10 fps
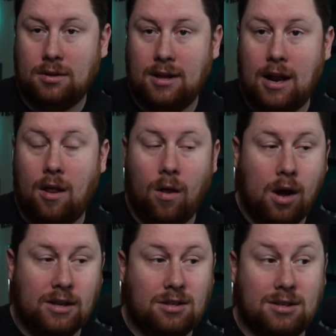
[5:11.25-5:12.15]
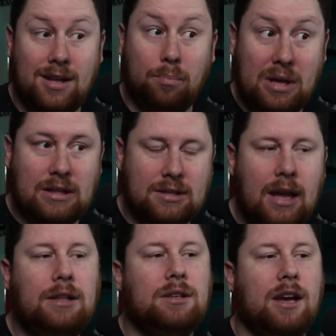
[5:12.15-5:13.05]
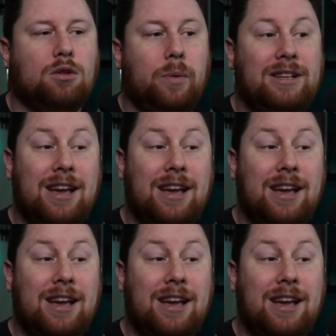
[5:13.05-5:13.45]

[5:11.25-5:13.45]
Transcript: that I lost because they beat the Saints last week,